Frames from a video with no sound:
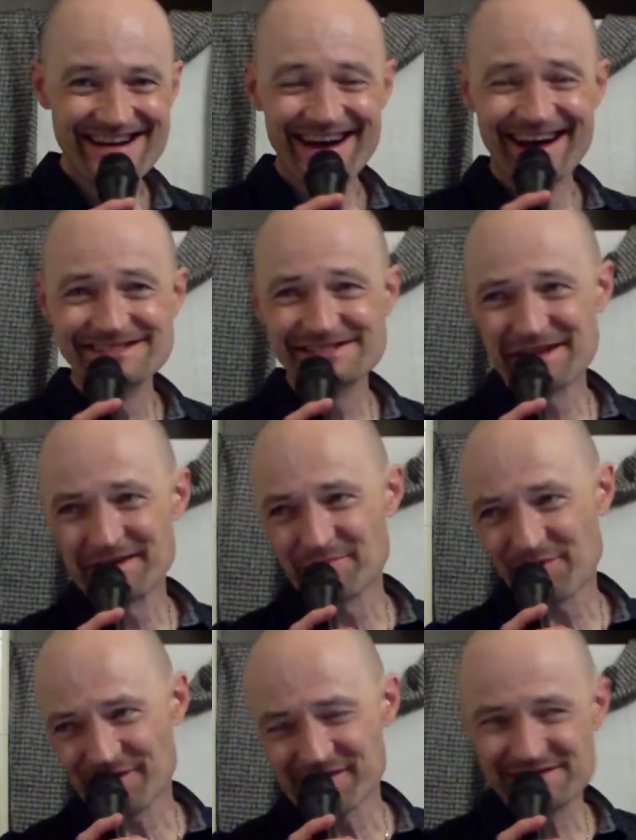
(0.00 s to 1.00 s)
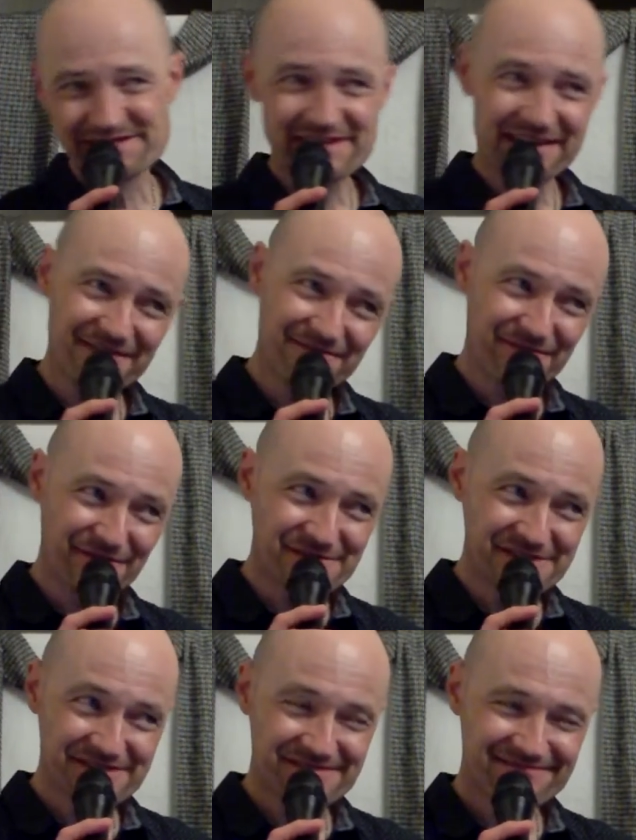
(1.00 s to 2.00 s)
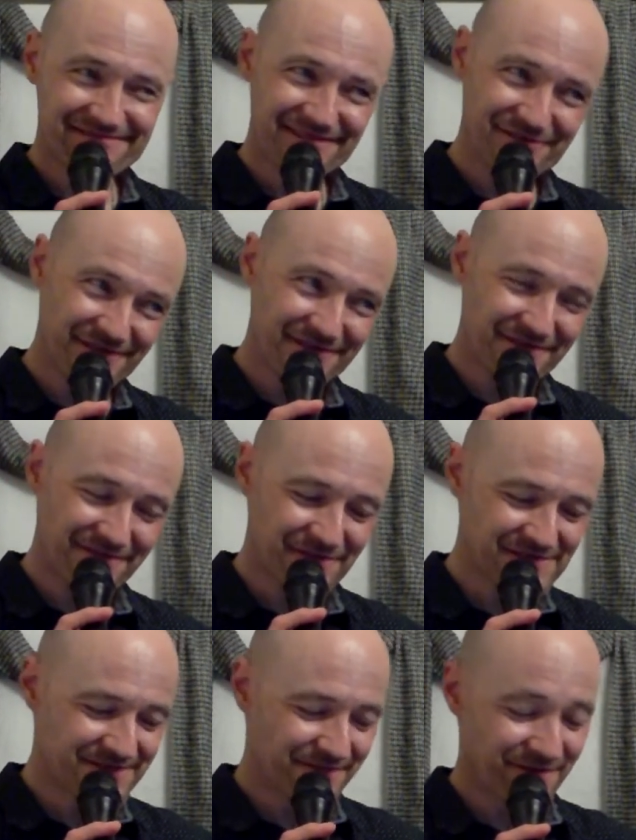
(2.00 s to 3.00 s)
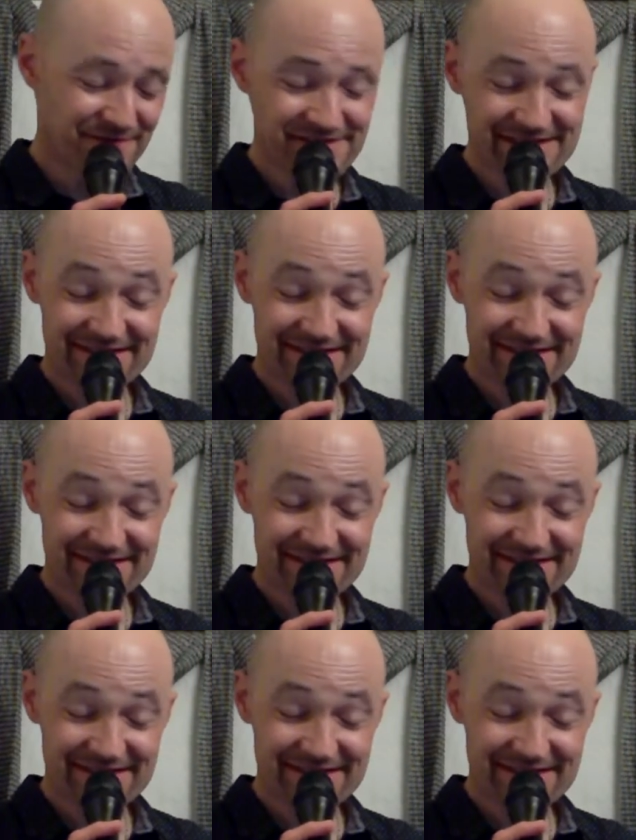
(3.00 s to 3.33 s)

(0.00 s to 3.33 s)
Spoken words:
I sang part of the second verse during the first verse,